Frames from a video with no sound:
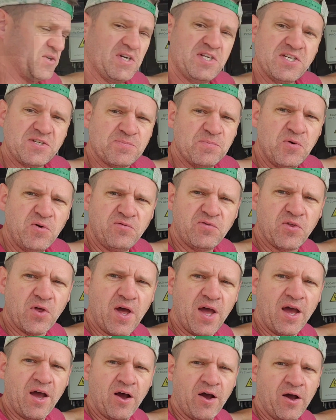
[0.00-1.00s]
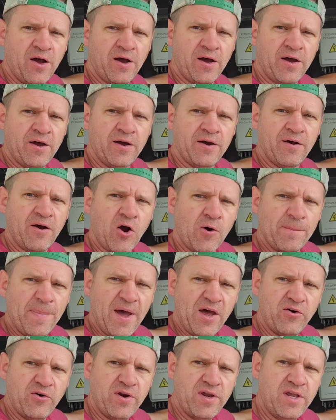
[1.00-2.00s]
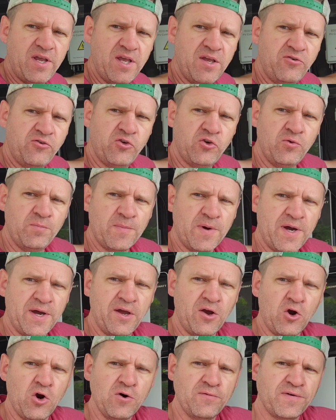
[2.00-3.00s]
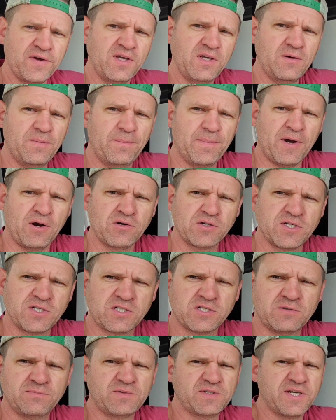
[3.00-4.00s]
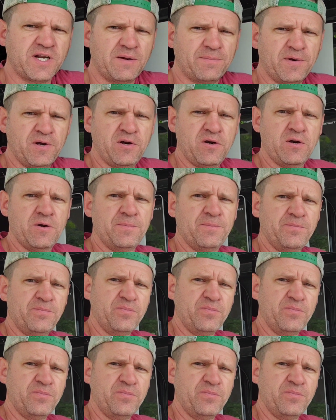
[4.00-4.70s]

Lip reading: I just moved the battery into my RV power system setup here.